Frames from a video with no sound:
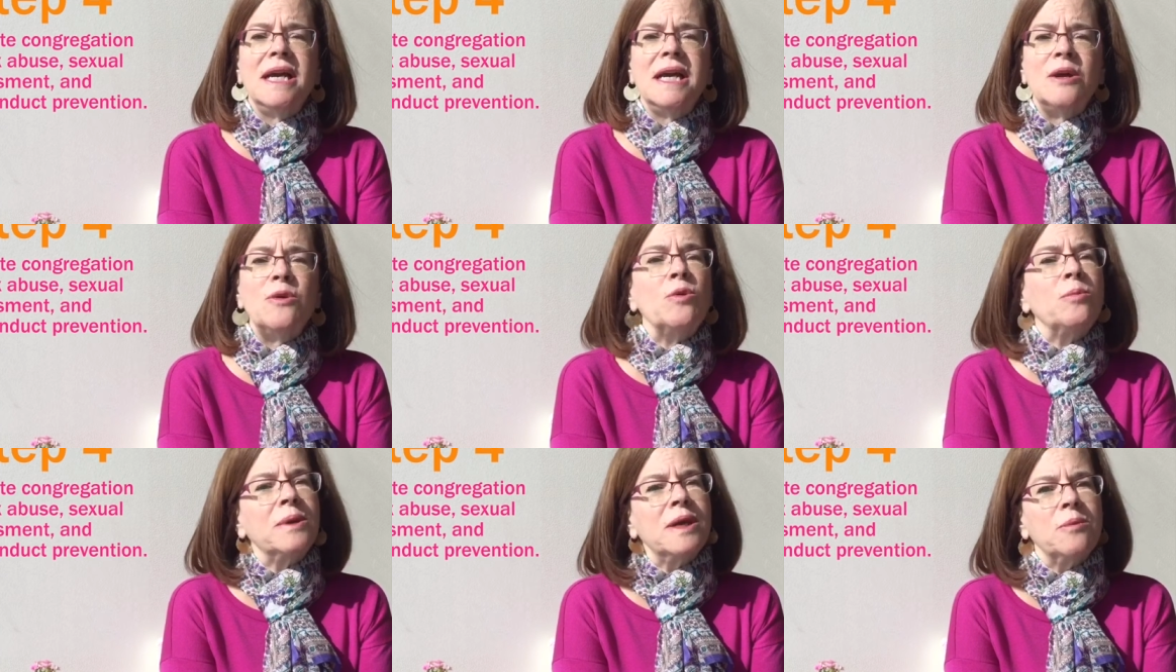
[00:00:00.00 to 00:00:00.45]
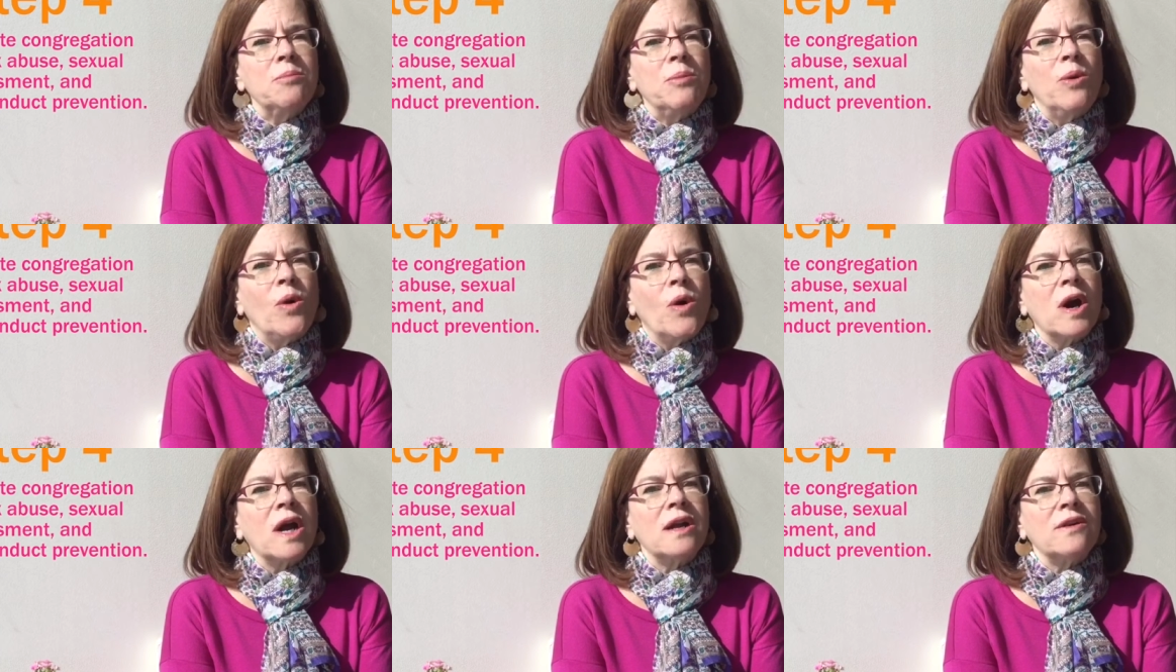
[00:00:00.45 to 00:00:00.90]
It will be
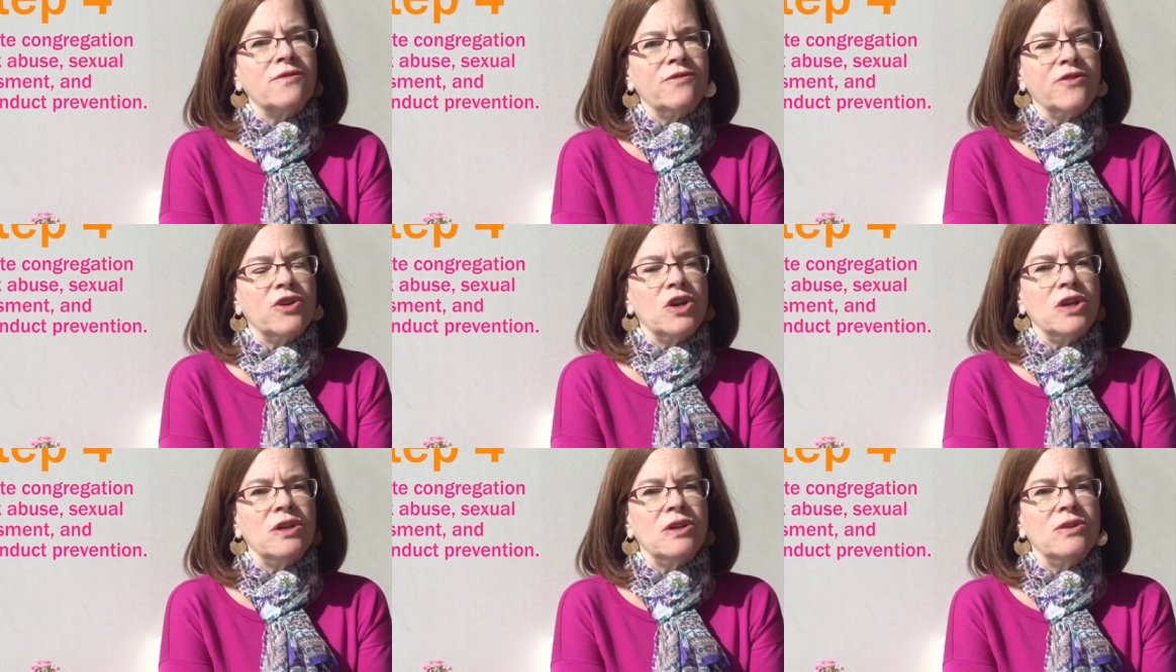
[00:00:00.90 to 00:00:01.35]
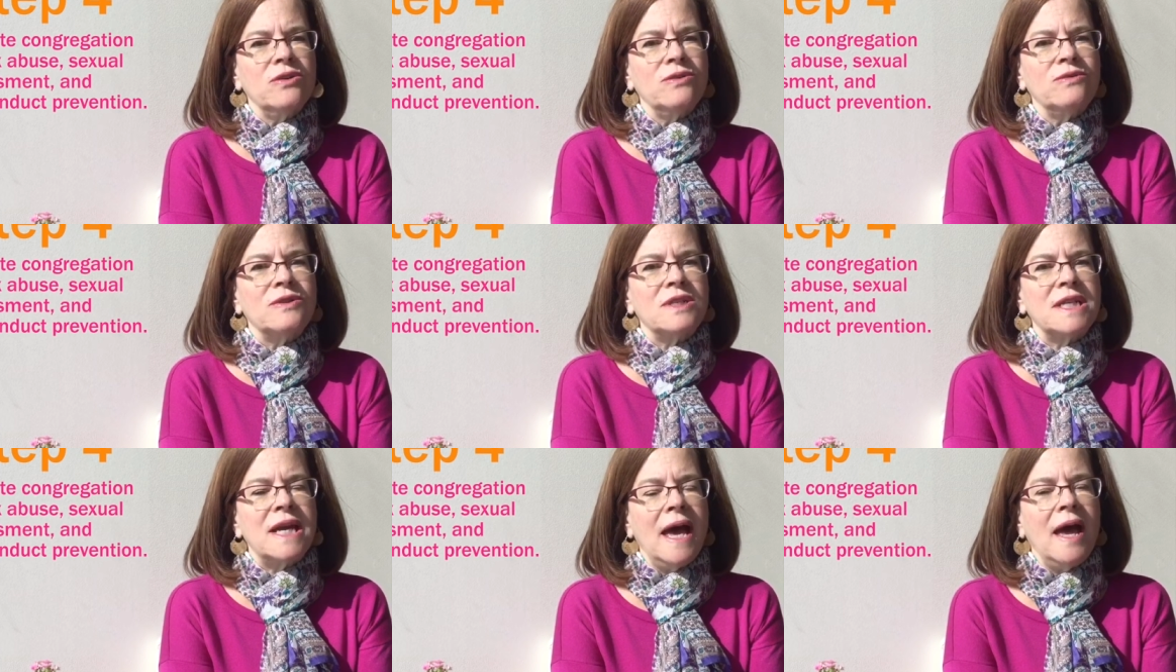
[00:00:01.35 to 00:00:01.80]
important for
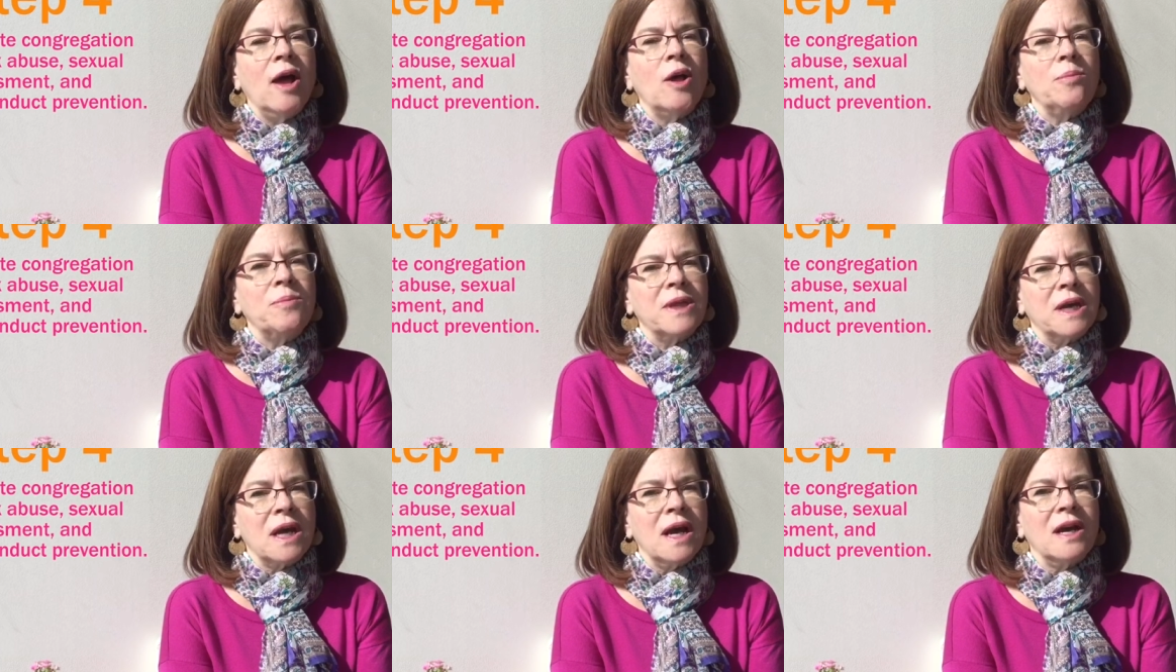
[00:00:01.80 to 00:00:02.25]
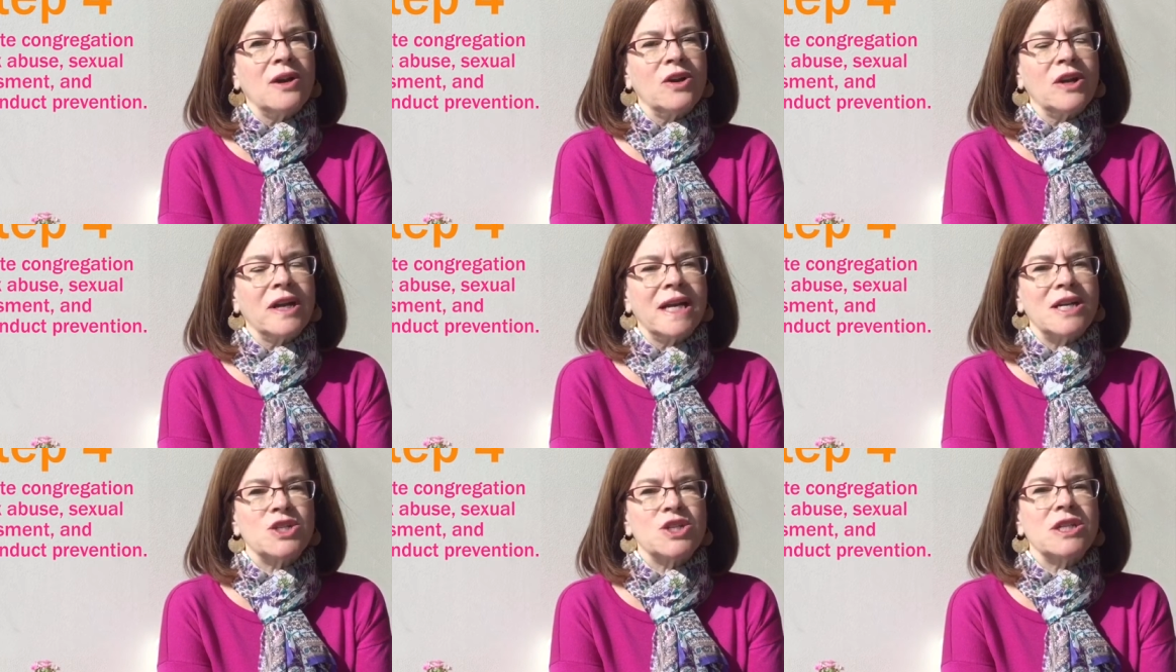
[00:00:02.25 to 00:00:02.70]
you to help the
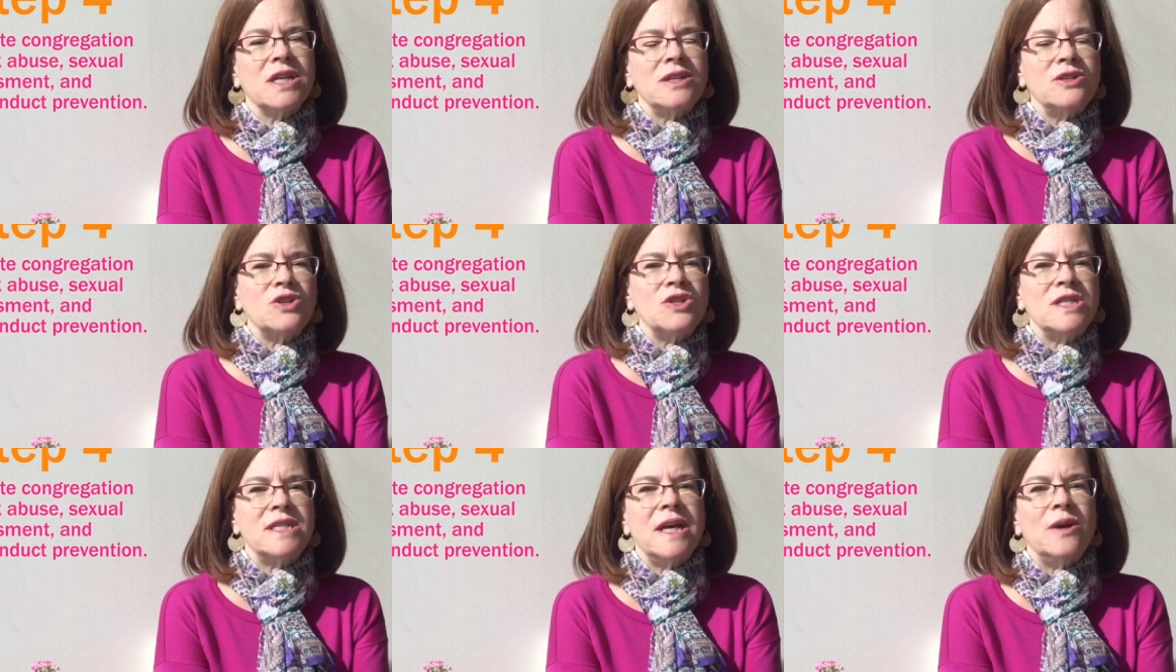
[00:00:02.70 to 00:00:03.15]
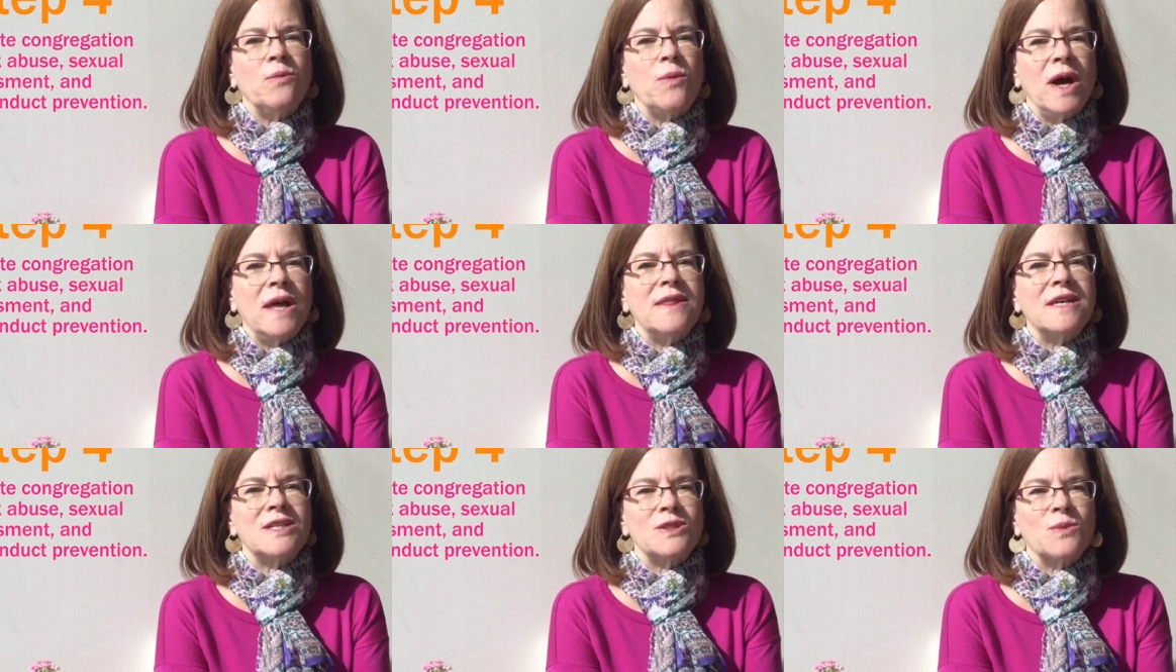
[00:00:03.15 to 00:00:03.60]
congregation understand
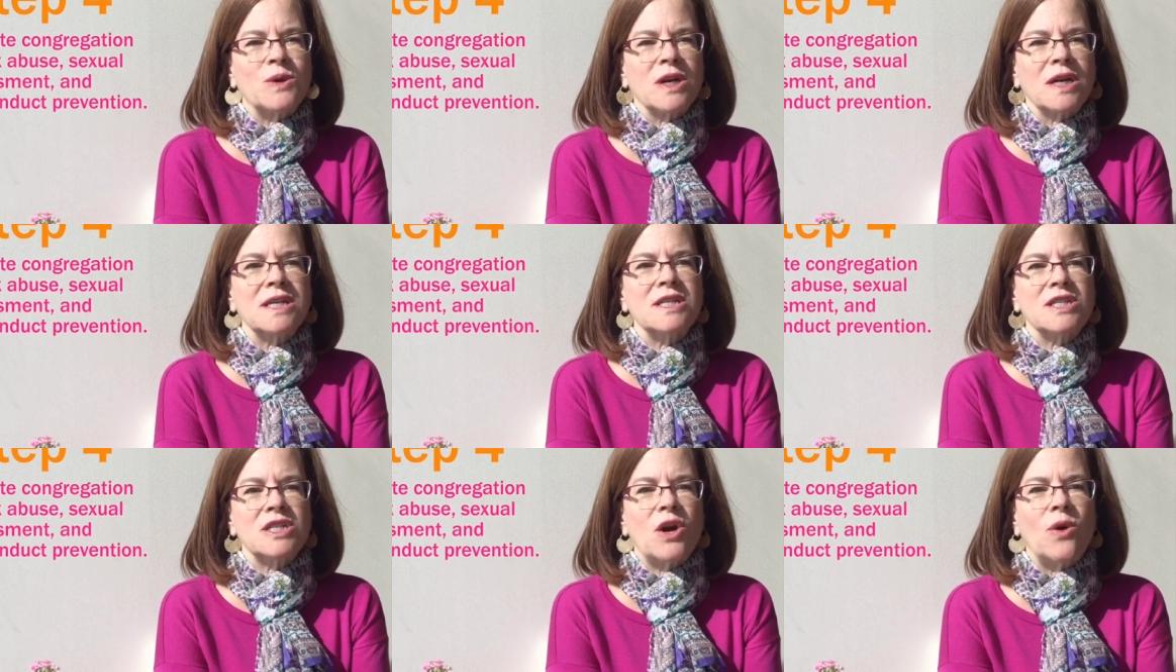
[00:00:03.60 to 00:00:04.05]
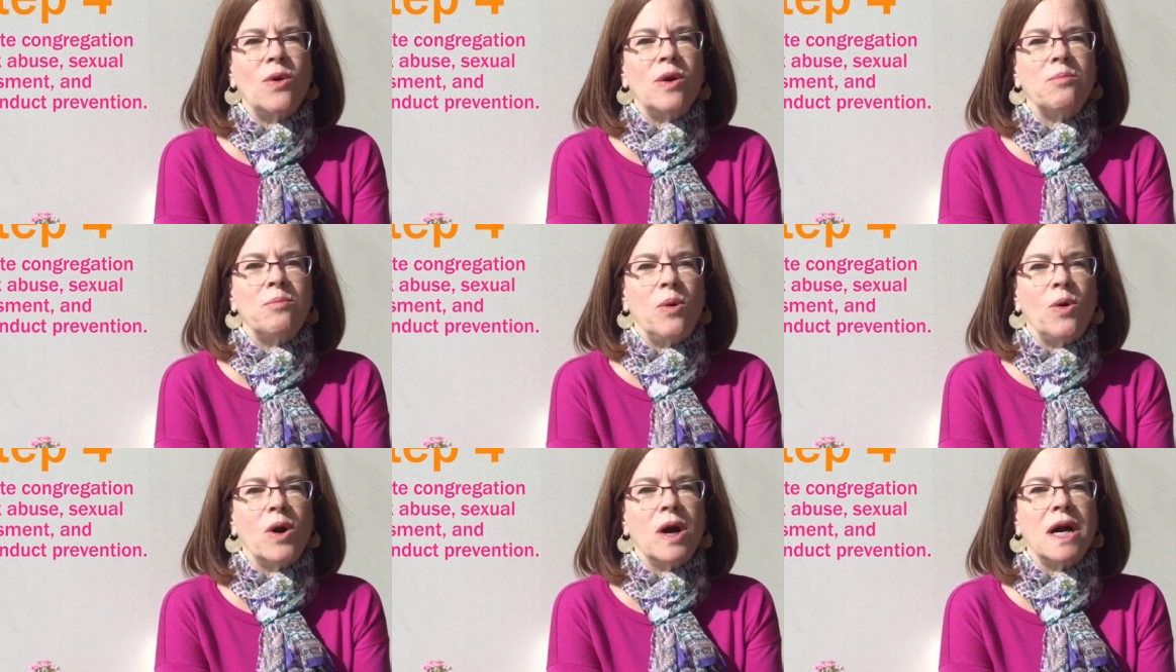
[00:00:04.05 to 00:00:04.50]
why this work is so
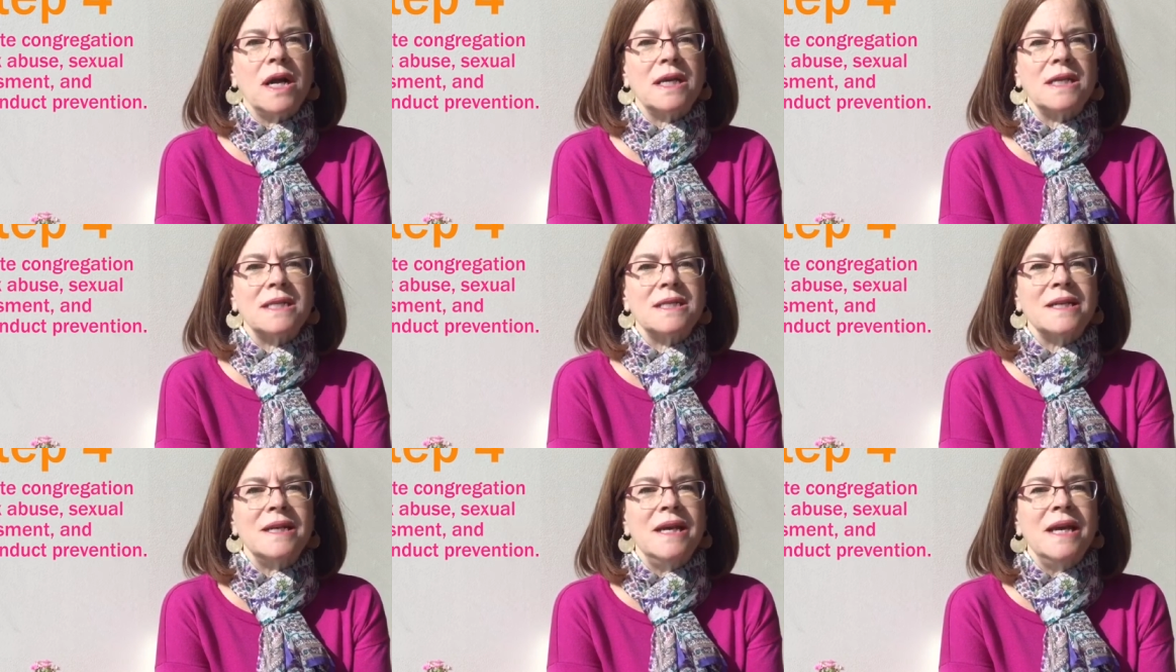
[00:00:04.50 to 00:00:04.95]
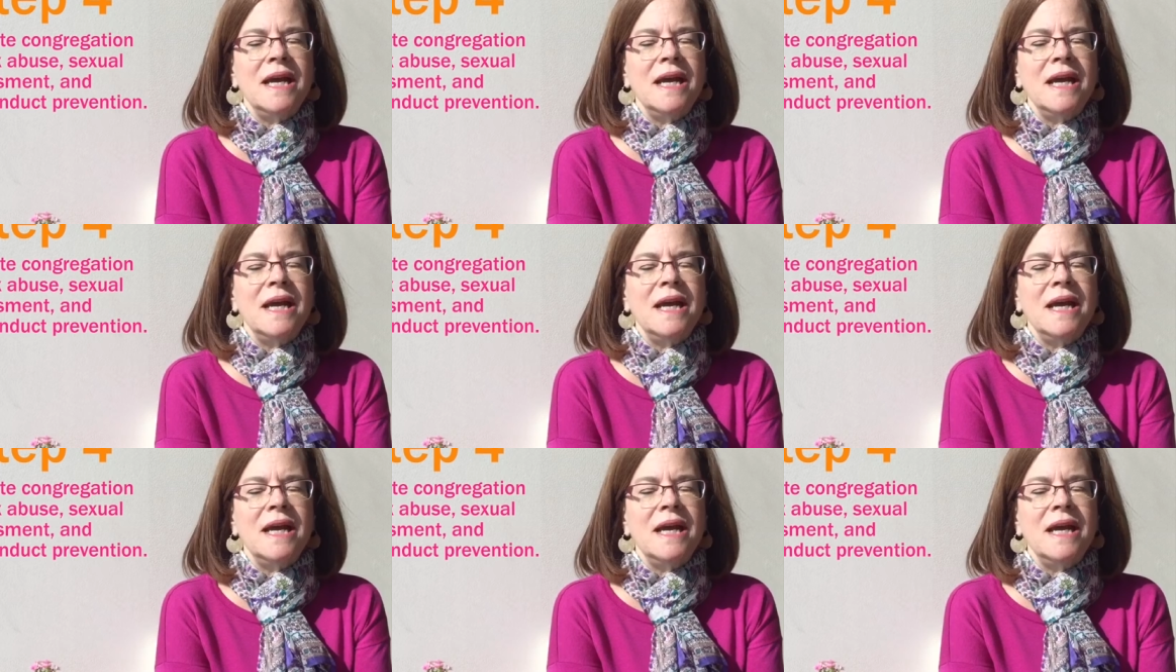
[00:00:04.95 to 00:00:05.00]
important.